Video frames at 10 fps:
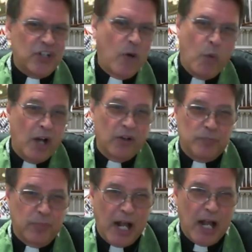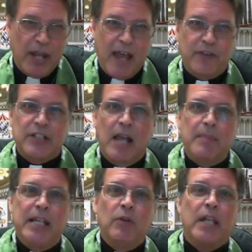Our water's brown half the time.
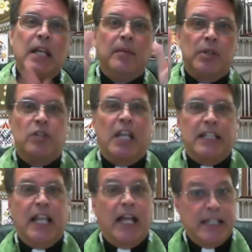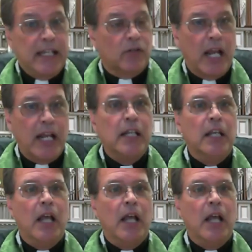Anyway, but you get the idea, right?